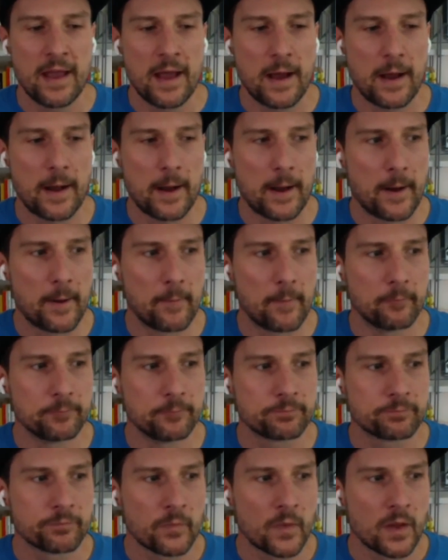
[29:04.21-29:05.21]

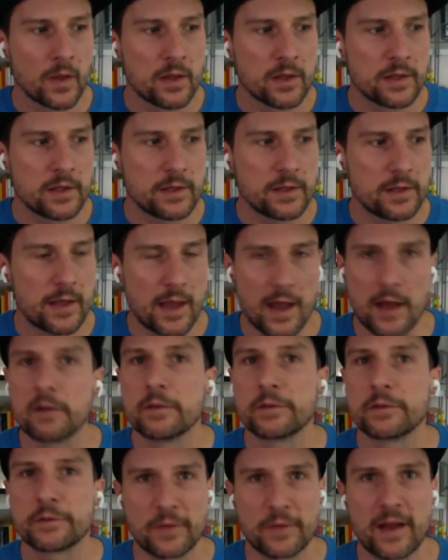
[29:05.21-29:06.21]

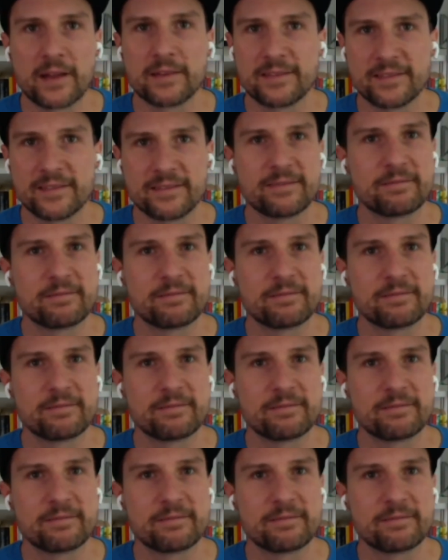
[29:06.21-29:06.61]
So that